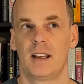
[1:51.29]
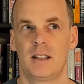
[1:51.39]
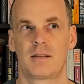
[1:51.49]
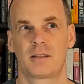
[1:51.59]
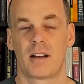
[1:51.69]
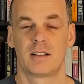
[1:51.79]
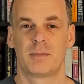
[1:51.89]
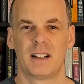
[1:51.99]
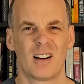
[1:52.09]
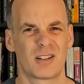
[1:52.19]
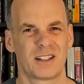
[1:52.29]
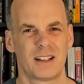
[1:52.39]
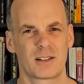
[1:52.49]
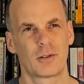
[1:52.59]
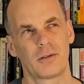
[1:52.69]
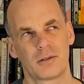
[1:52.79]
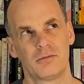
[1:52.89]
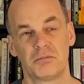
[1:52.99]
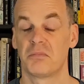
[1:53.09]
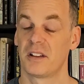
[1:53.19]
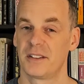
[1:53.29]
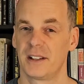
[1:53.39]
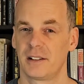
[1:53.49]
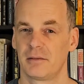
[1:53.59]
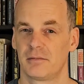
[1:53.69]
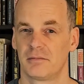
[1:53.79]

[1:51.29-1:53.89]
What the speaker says: is going to be largely historical, I think.